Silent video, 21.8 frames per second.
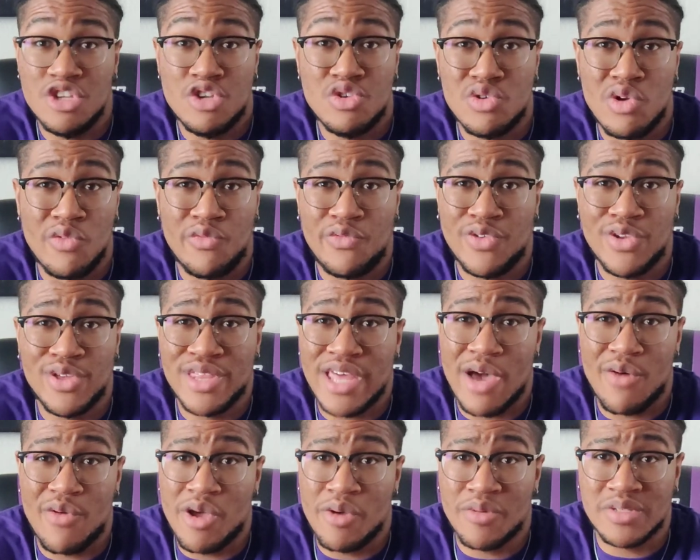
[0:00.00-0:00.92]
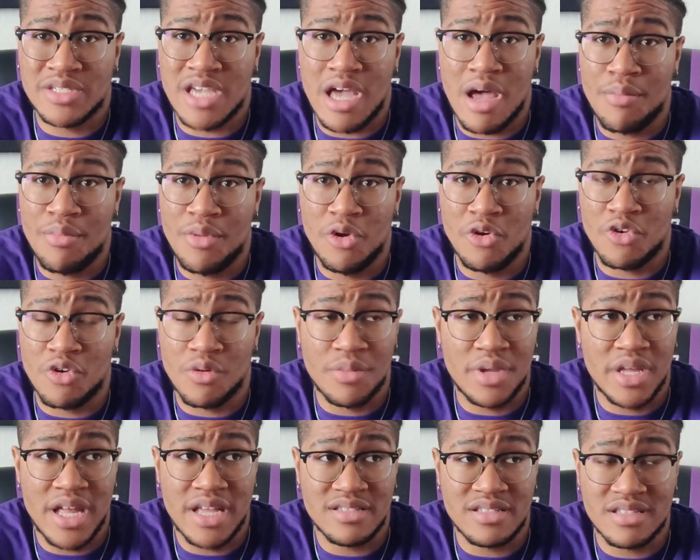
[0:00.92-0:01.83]
You don't feel that way with Scott Pilgrim.
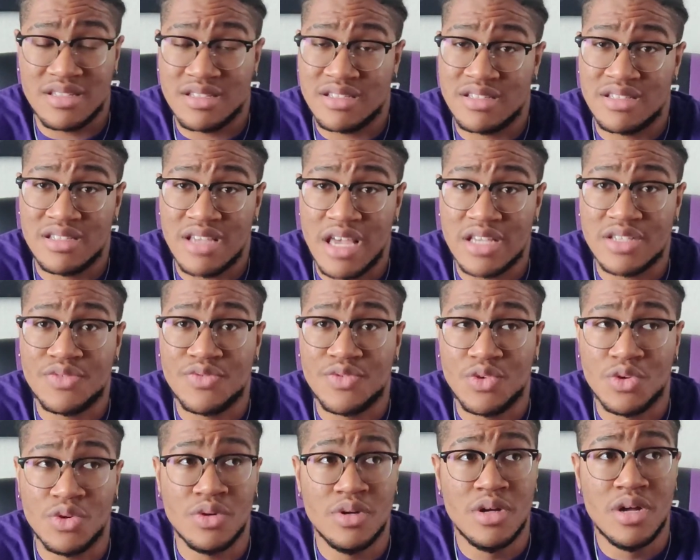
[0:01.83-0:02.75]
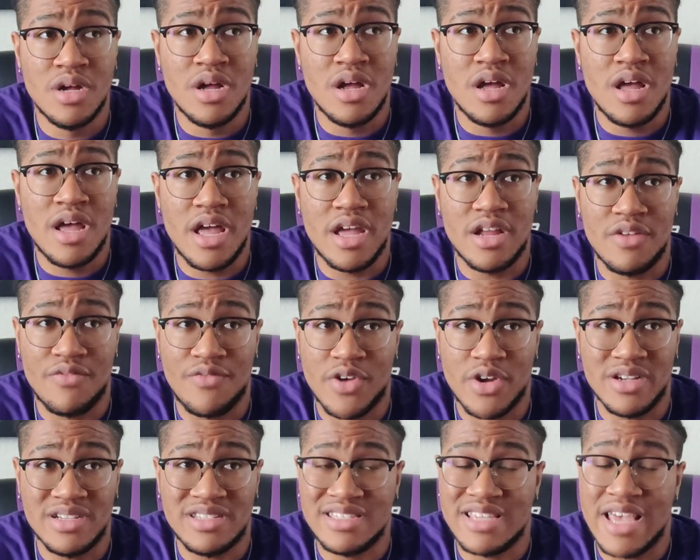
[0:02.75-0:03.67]
It has a successful and a
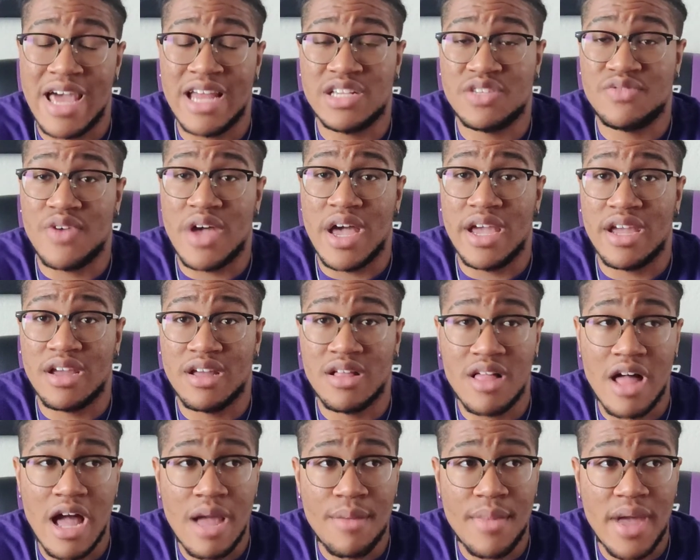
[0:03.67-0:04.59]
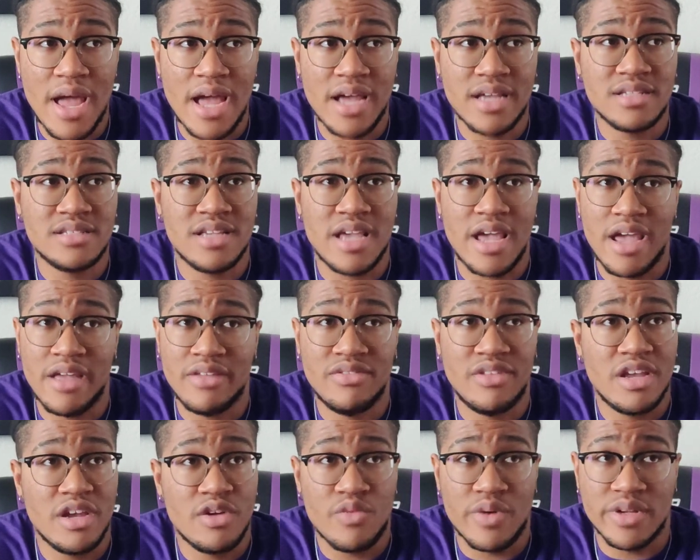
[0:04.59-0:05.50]
very satisfying climax,
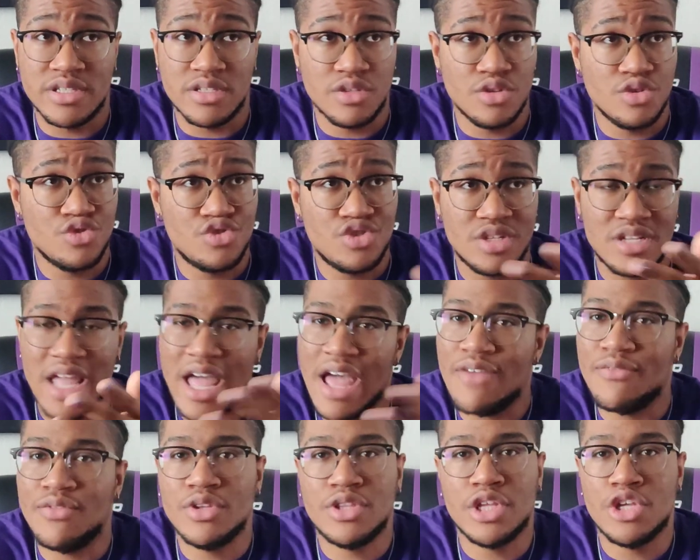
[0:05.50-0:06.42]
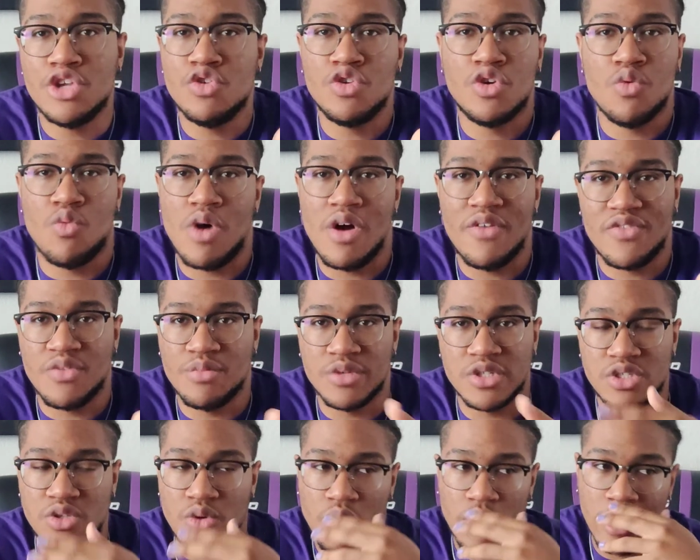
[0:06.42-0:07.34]
ending, resolution, everything you can want from a
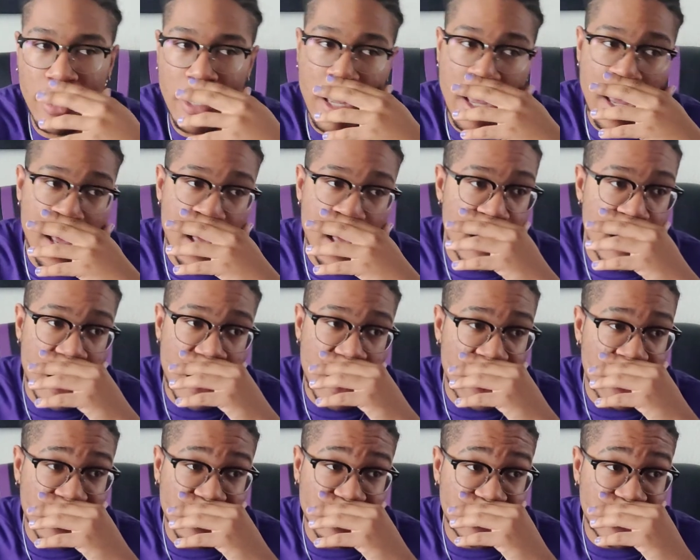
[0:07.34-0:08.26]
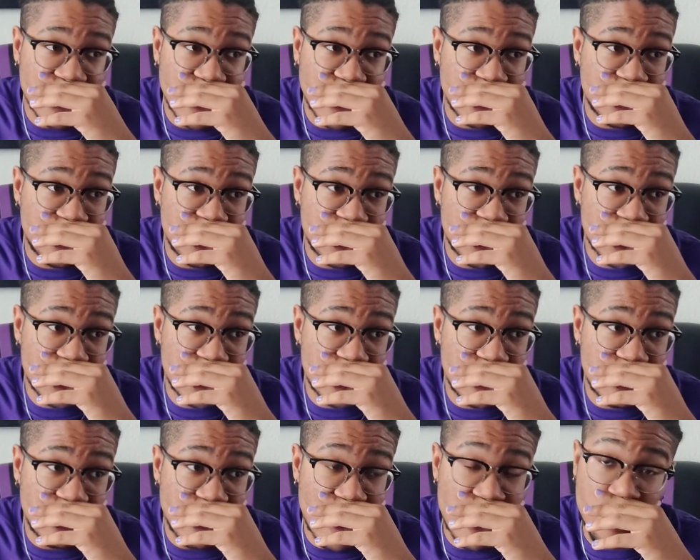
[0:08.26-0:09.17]
story. And it's
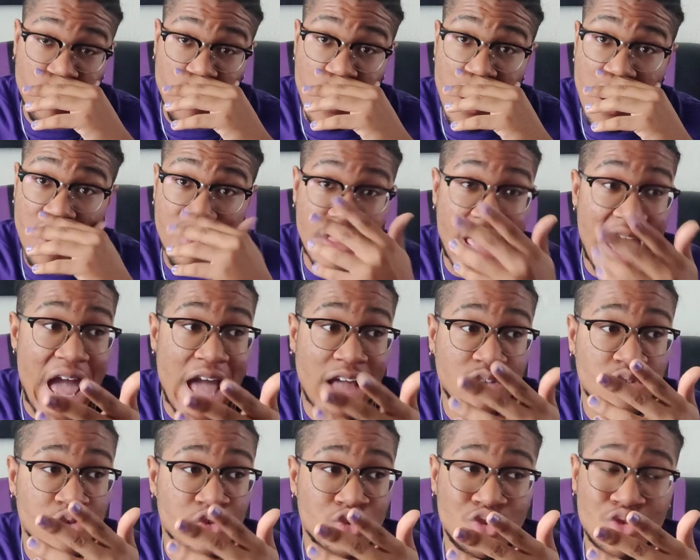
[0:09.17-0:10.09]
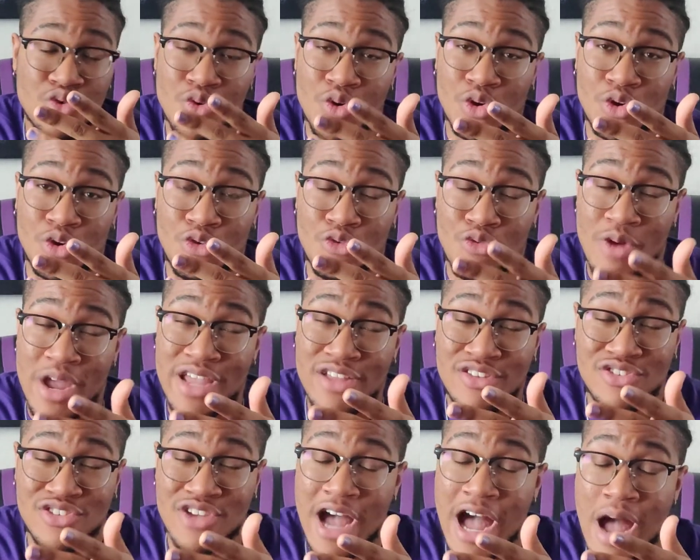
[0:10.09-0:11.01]
just done well. And the actors do a
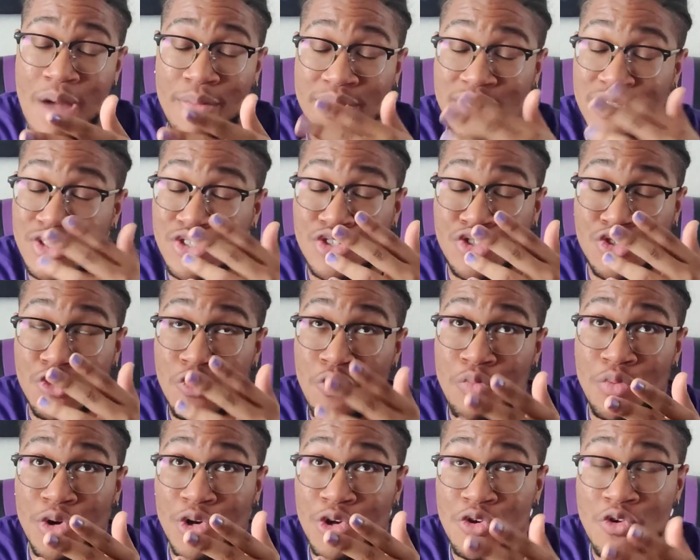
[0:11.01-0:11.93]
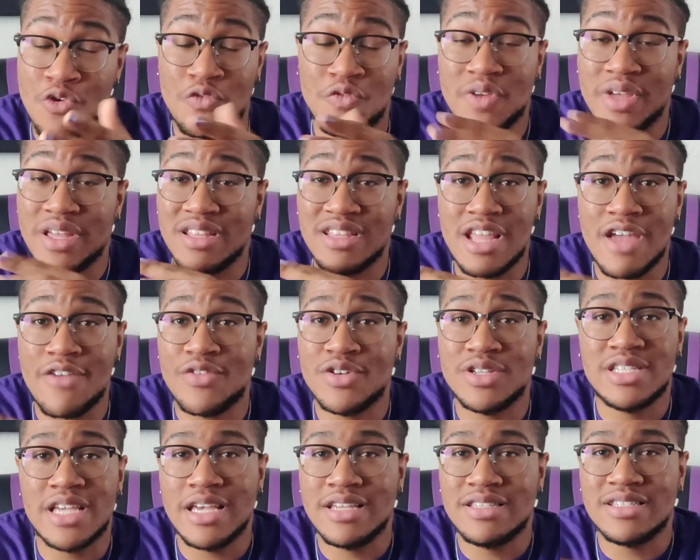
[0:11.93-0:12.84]
great job. It's super goofy. It
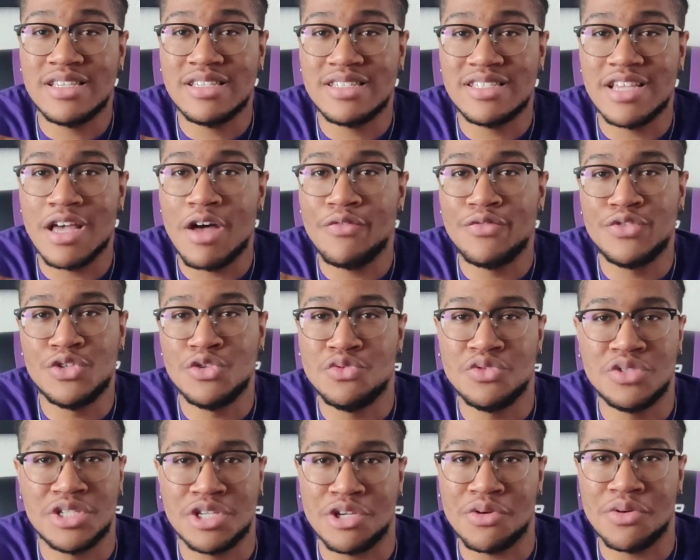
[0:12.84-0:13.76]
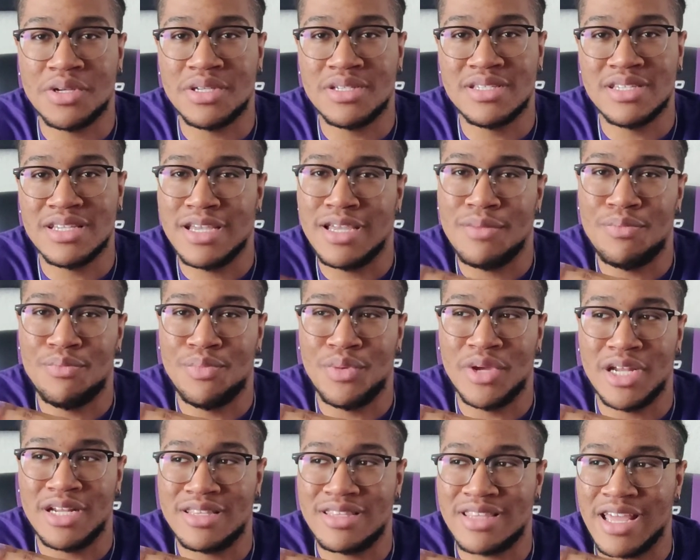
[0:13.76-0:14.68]
never takes itself too seriously,
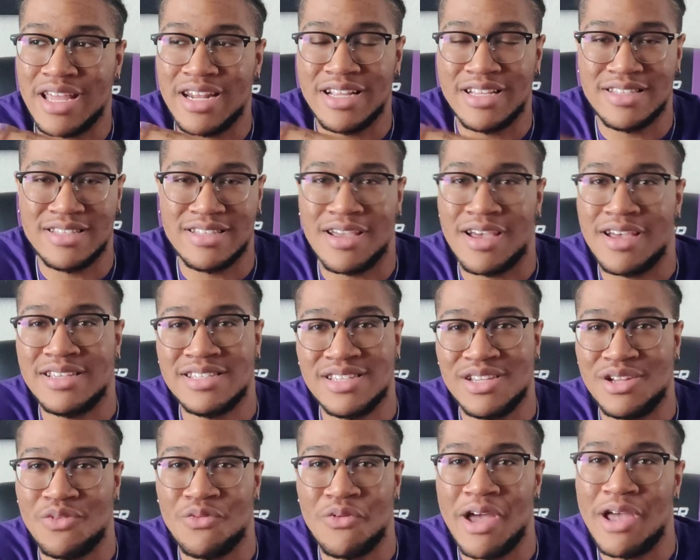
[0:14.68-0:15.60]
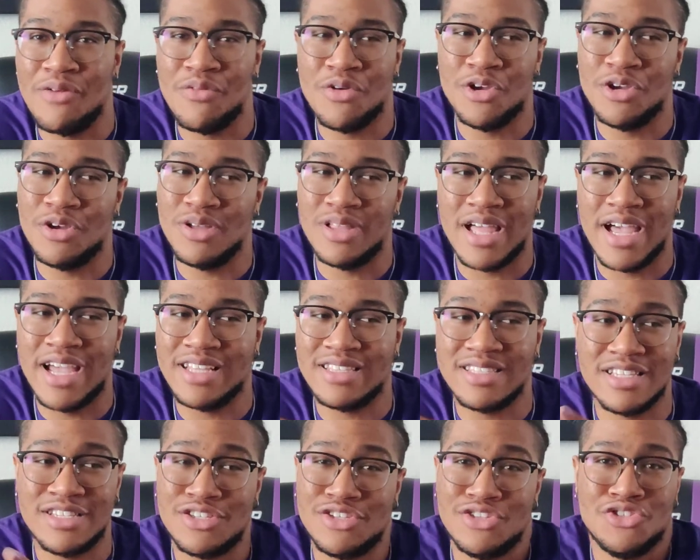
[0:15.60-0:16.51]
but then it does in a way where you're like,
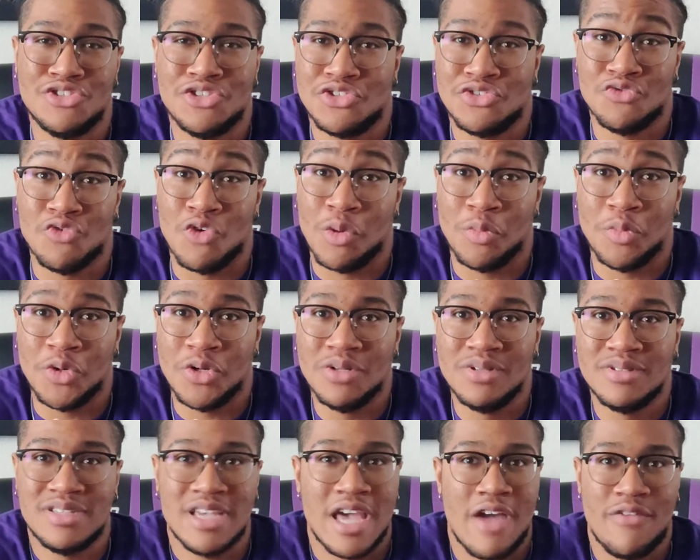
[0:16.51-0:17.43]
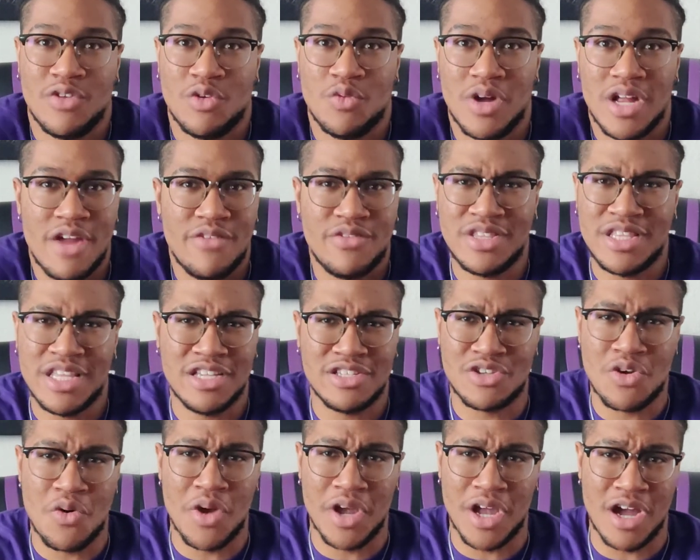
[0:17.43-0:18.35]
this is just normal to everyone. Everything
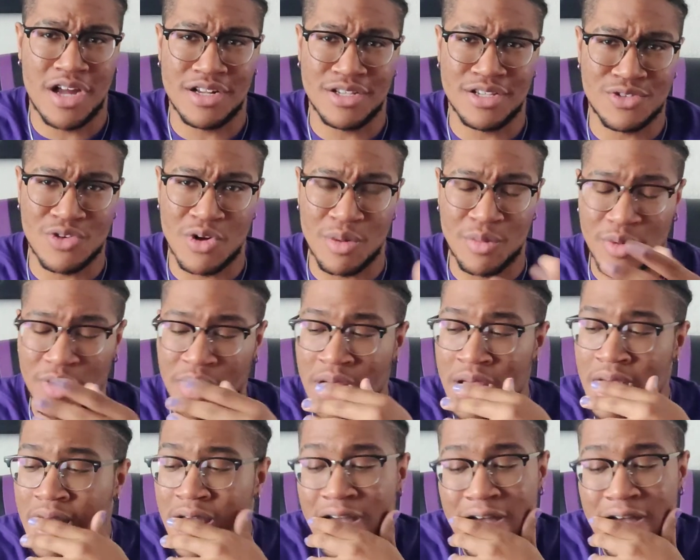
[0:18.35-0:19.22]
that's going on is normal.